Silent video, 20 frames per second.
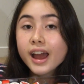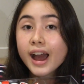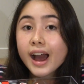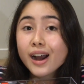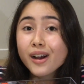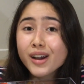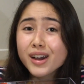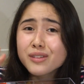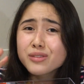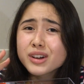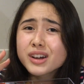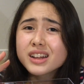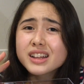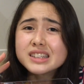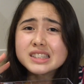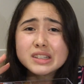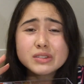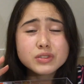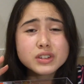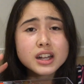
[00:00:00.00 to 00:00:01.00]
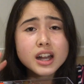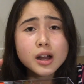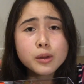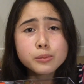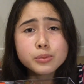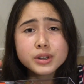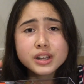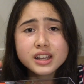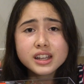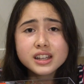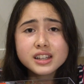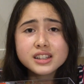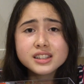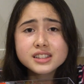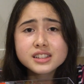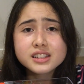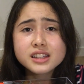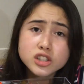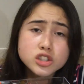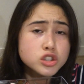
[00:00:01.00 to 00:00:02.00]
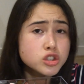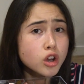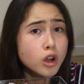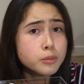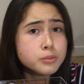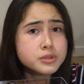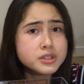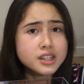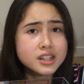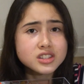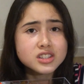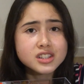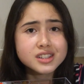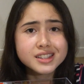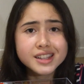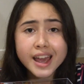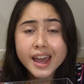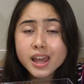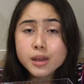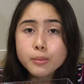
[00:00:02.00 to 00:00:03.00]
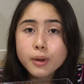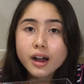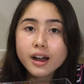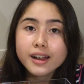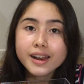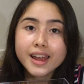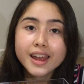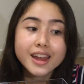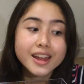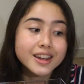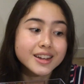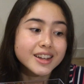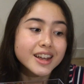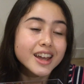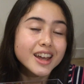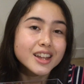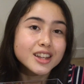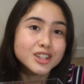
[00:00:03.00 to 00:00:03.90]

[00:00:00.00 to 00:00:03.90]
However, different companies and shops such as Kmart and